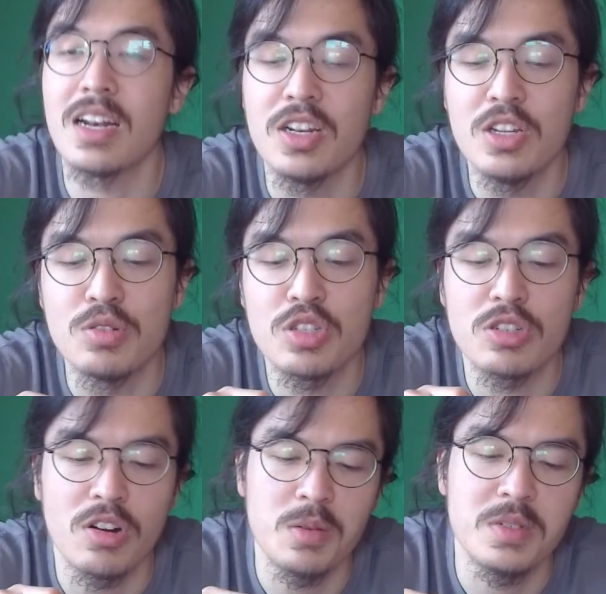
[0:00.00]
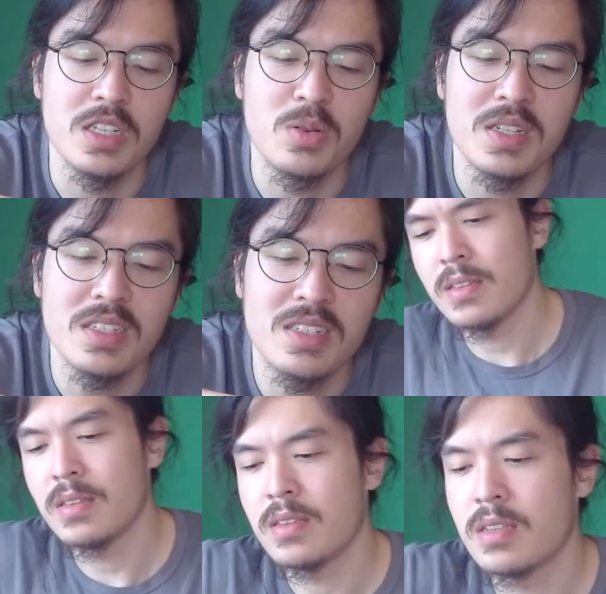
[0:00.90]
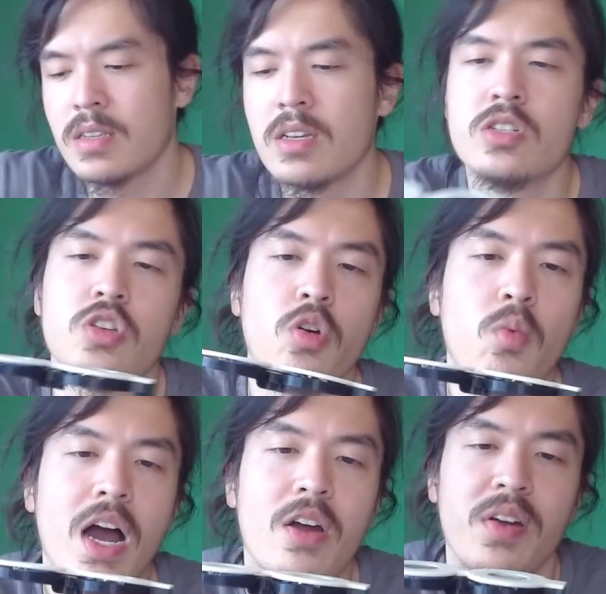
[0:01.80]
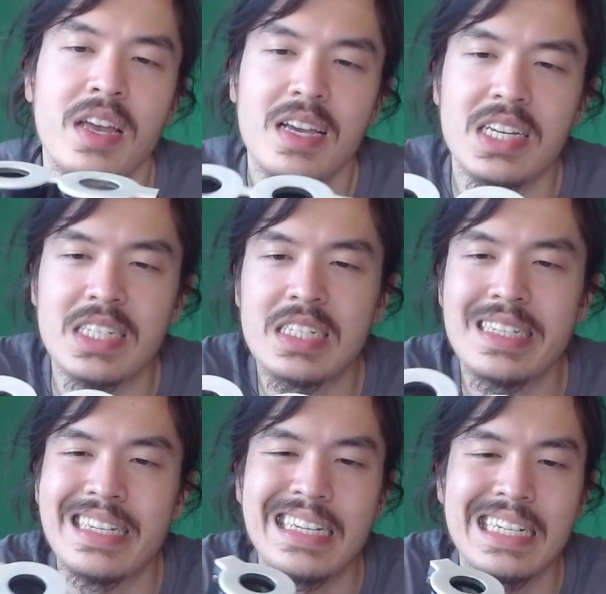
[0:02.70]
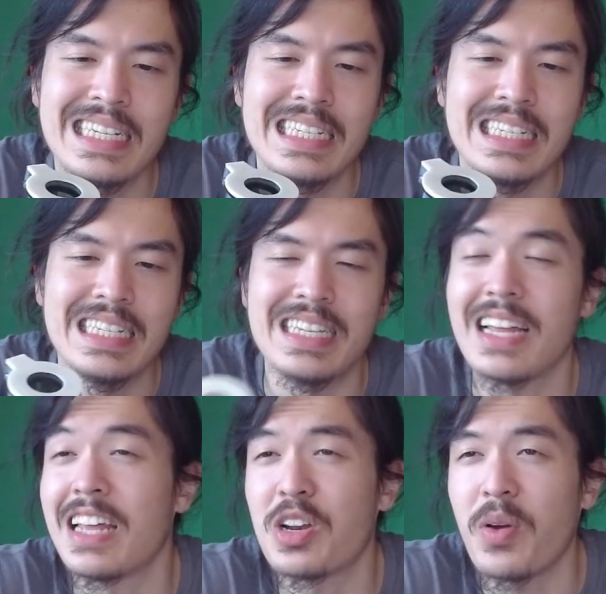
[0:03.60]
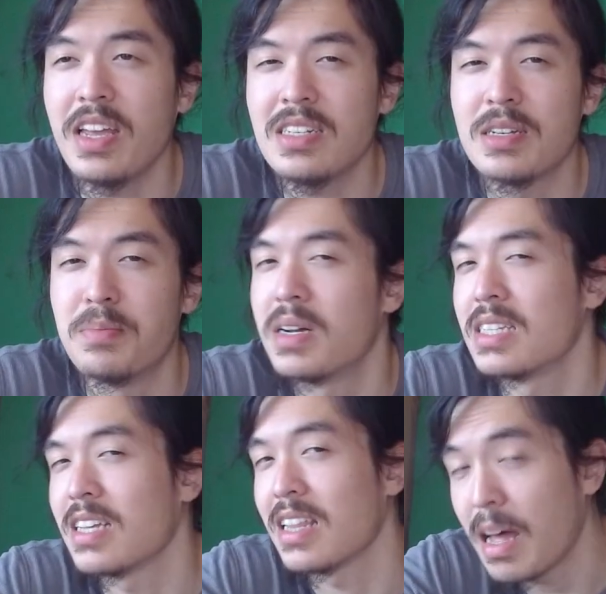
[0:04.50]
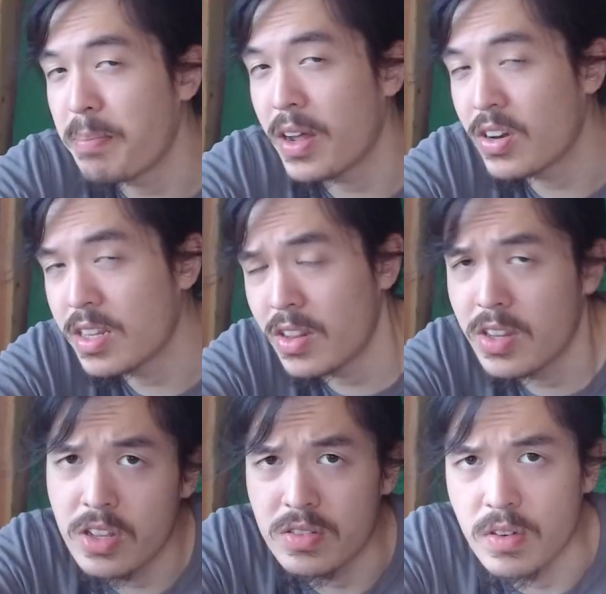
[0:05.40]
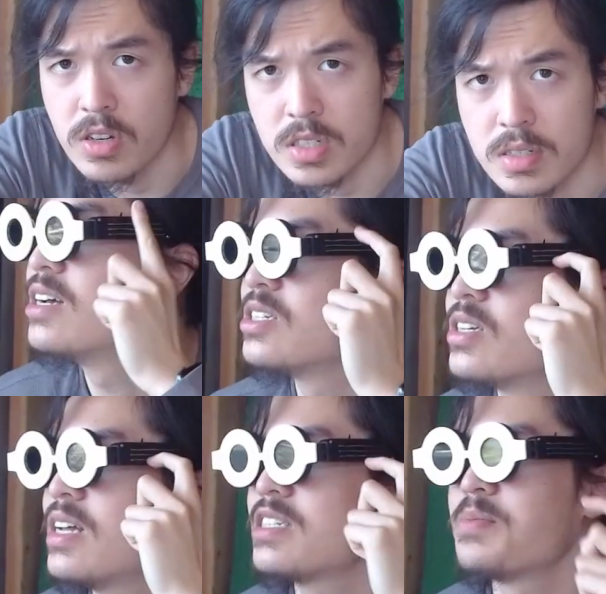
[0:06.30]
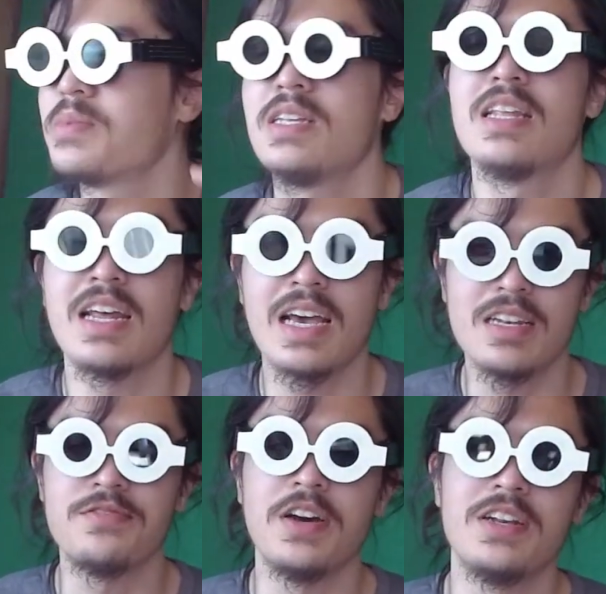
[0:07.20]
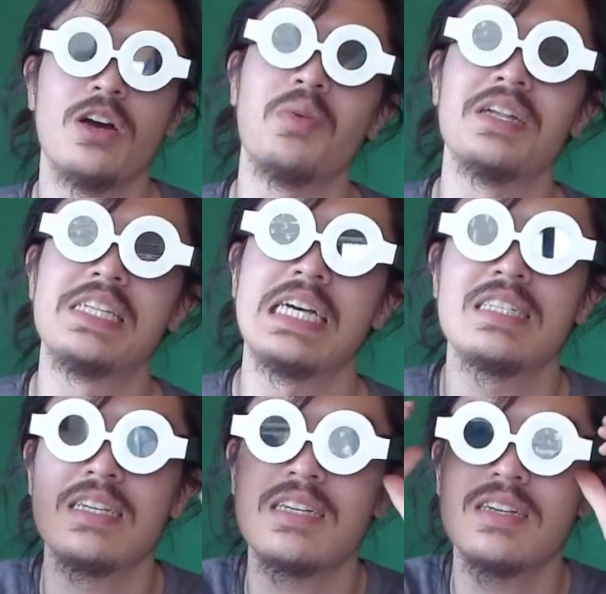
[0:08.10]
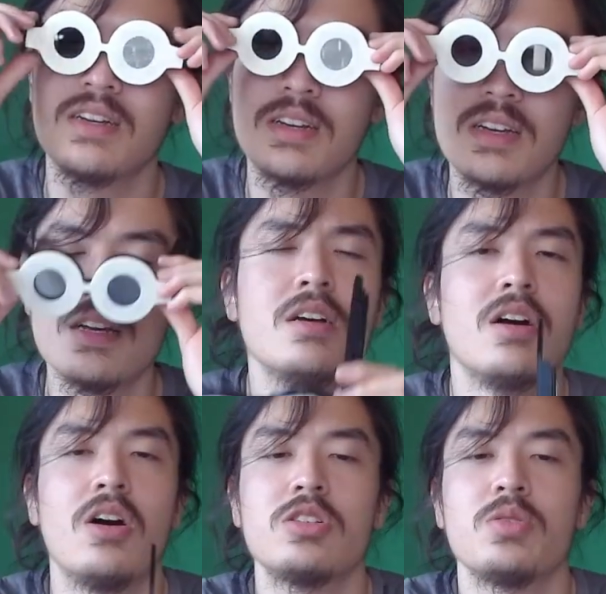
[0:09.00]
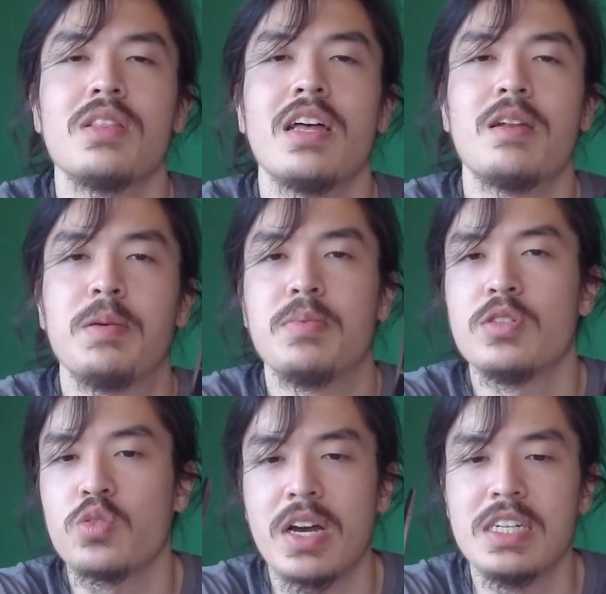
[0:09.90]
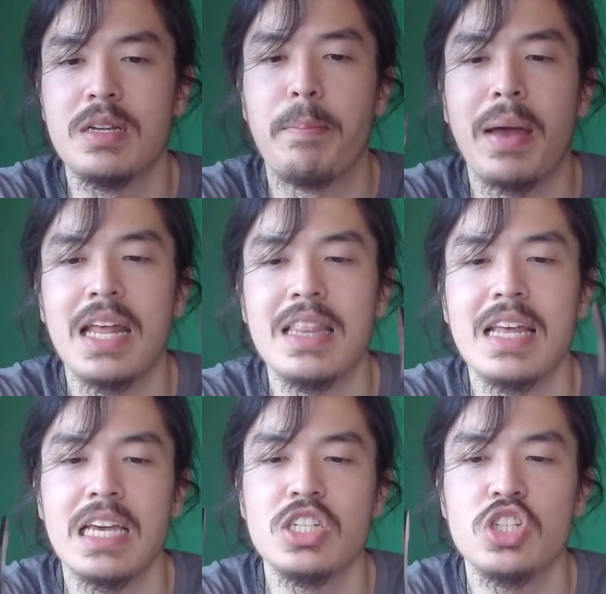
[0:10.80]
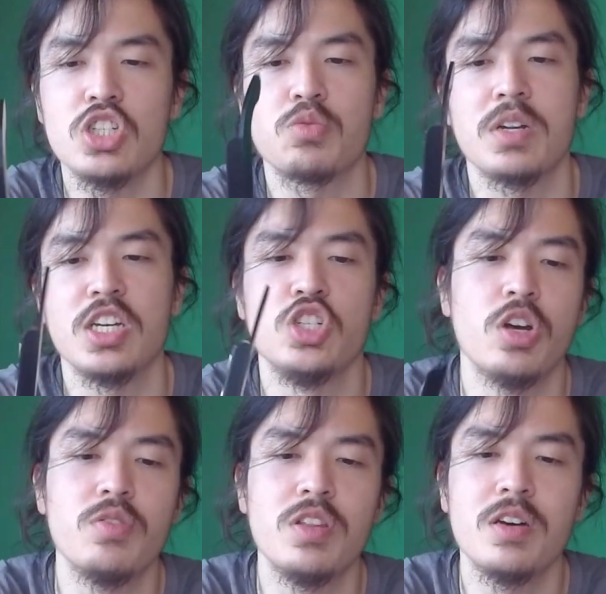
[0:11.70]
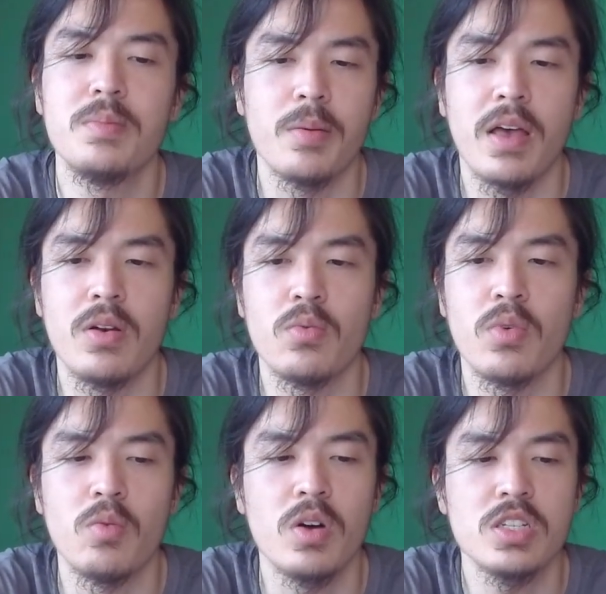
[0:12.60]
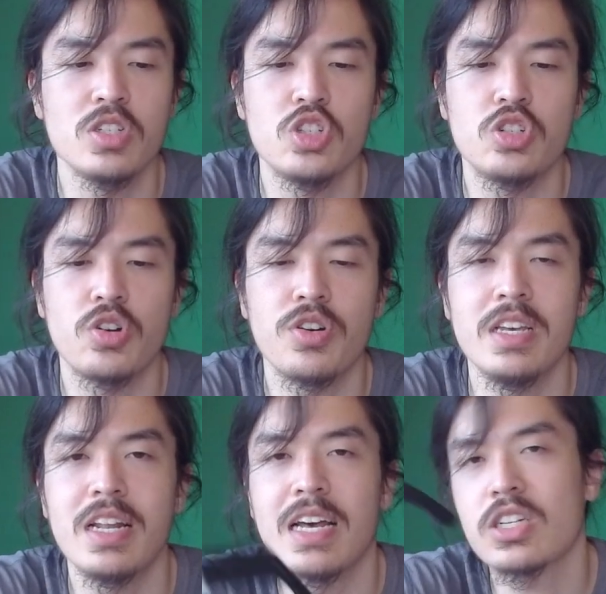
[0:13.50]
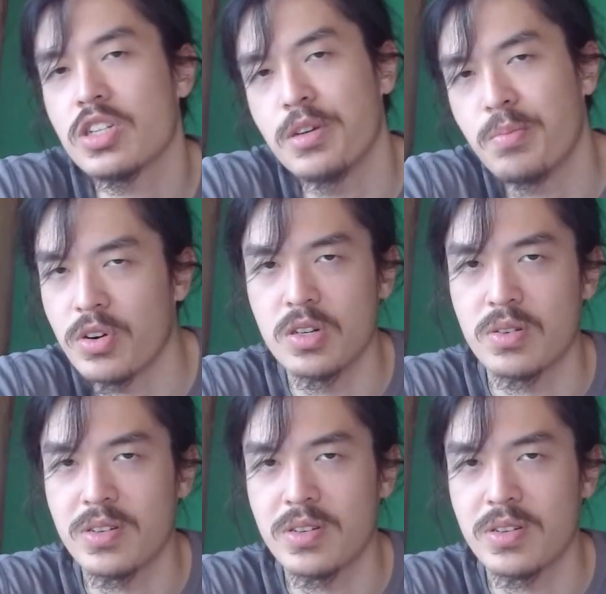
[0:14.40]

a new startup sequence. So the wiring is still not that great, but it's a lot better than the other version. So that's something that I had to find out while testing. Also, a lot of people tried to bend the hinges when I showed them, and when it wasn't sturdy, it actually broke.